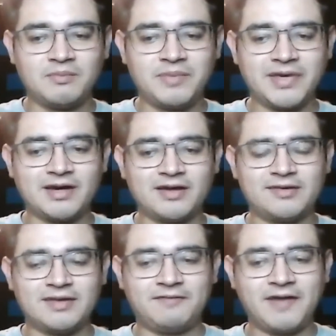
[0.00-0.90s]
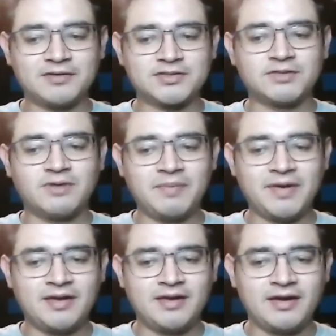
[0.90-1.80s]
Because if I don't show up,
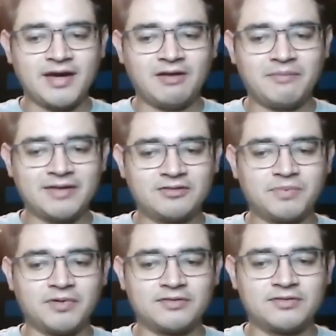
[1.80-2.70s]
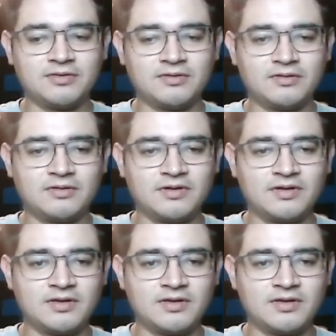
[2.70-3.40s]
how am I supposed to